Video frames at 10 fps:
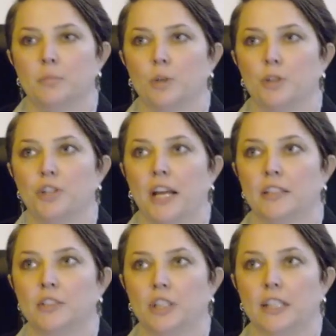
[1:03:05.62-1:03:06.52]
more
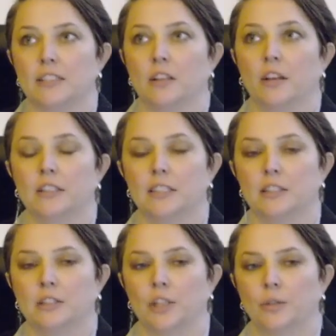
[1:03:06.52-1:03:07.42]
challenging as long as
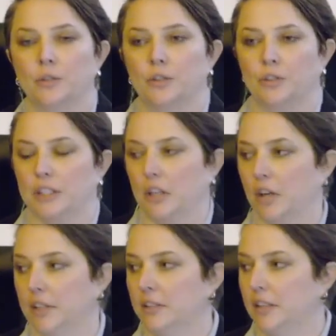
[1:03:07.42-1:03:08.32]
it's known early
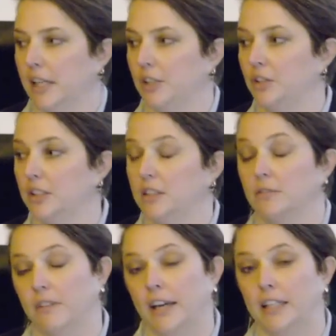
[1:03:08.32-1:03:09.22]
on, and you need to
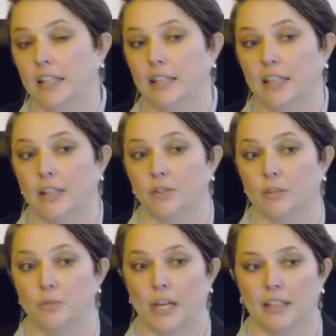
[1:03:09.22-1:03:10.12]
define it in those
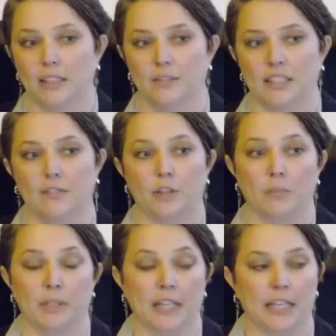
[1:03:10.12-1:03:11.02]
objectives at the
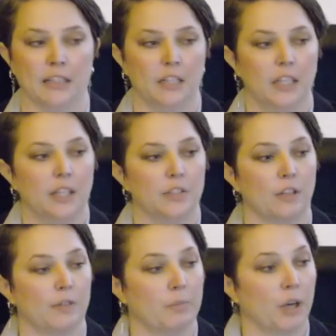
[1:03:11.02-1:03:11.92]
very beginning. So
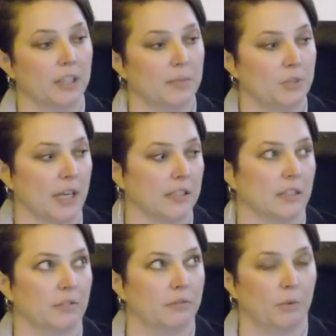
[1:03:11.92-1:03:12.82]
if a market
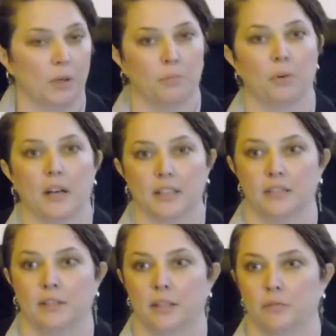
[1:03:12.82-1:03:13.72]
objective for product
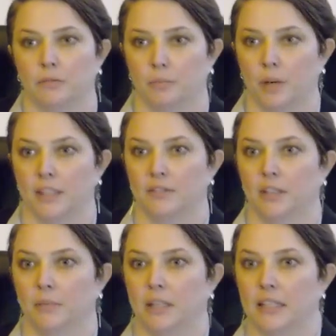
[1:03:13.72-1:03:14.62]

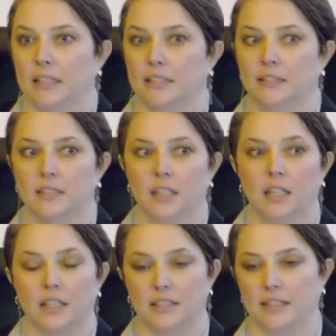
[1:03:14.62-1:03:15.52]
development is
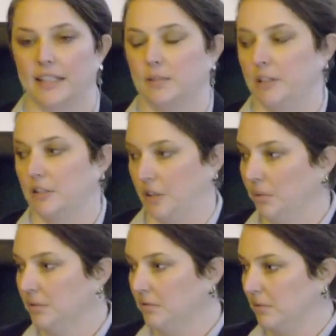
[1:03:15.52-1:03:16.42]
a seismic
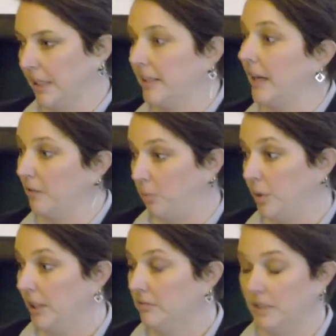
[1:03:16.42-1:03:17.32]
zone, like
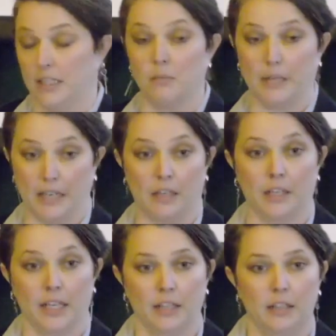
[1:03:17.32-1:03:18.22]
California in the Bay
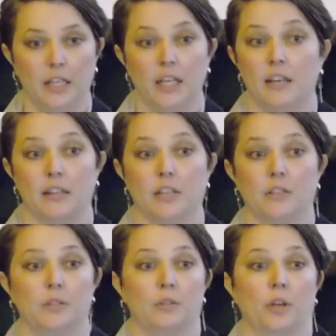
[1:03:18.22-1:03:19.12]
Area, then
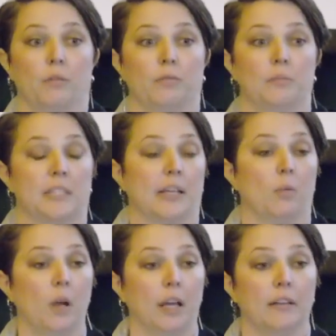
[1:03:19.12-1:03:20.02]
you know from day
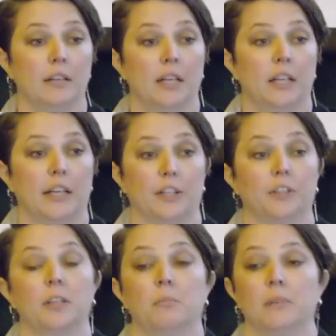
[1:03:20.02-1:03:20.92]
one that
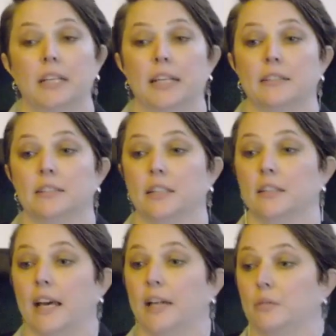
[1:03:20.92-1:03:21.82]
you're committing to
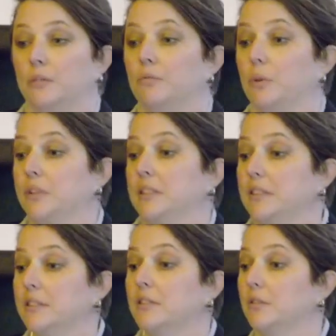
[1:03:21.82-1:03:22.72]
lateral
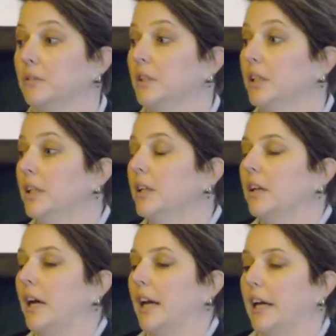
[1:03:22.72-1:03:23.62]
forces.
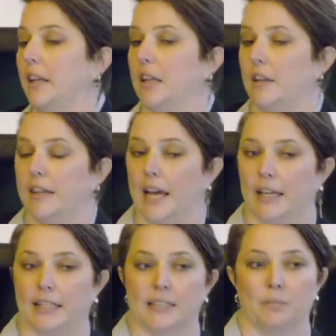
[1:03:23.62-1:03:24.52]
And then
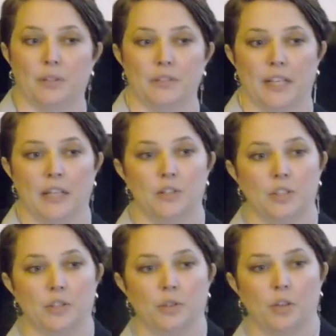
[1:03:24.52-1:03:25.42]
that gets built
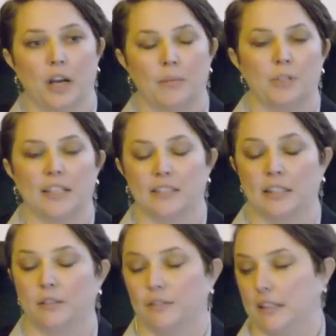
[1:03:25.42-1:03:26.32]
into your objects and
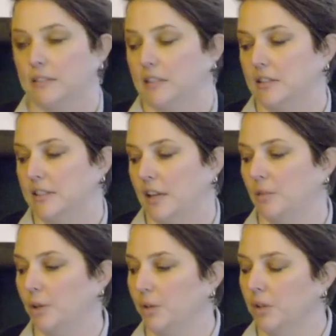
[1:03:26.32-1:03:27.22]
interfaces down
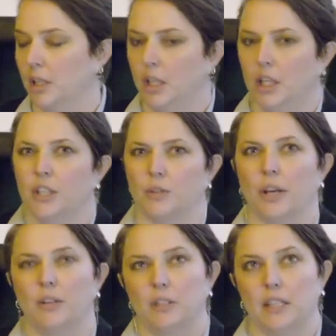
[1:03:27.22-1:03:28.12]
the road. So
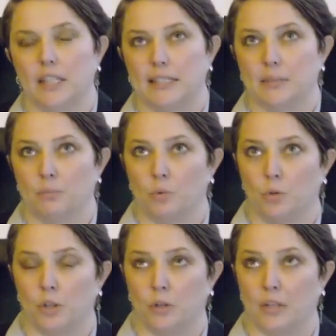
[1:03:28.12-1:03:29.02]
I don't think that it's
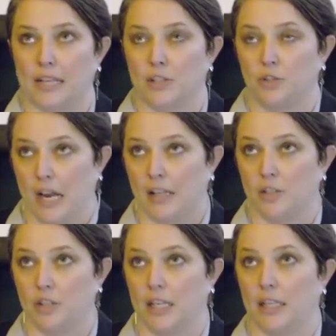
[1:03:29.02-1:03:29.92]
more or less
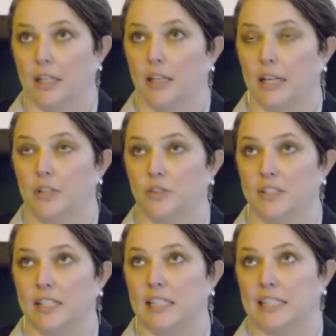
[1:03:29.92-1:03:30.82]
challenging. It's
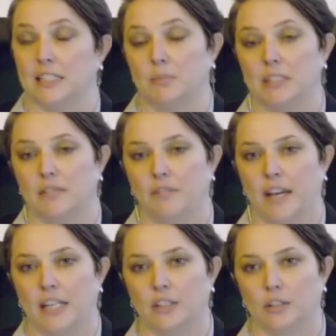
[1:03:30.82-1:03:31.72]
just that it needs to be
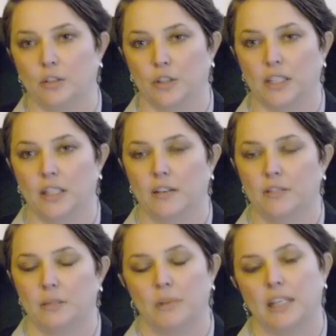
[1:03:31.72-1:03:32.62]
defined early enough
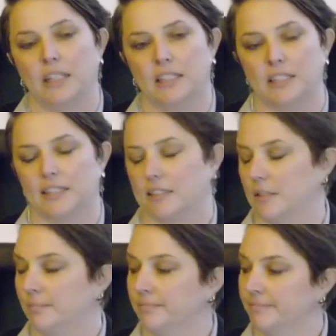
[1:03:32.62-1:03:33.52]
to make it into the
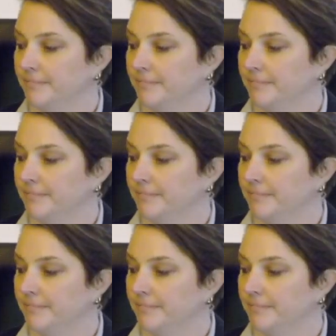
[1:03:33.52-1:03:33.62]
system.